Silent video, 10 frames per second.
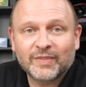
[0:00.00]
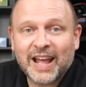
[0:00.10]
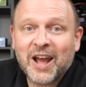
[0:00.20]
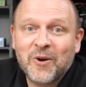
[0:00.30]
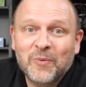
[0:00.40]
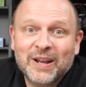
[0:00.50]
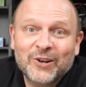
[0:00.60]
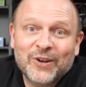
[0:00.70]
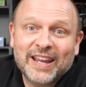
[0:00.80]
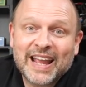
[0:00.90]
Now we're
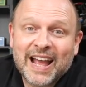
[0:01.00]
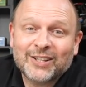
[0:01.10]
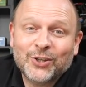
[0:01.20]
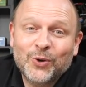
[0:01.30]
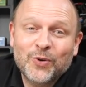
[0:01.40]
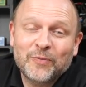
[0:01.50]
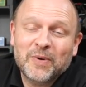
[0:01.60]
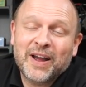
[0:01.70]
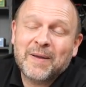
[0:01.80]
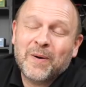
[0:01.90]
looking at two of
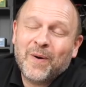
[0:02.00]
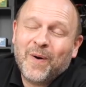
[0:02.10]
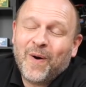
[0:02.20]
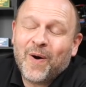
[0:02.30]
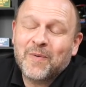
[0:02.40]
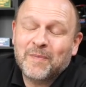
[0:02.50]
my, oh,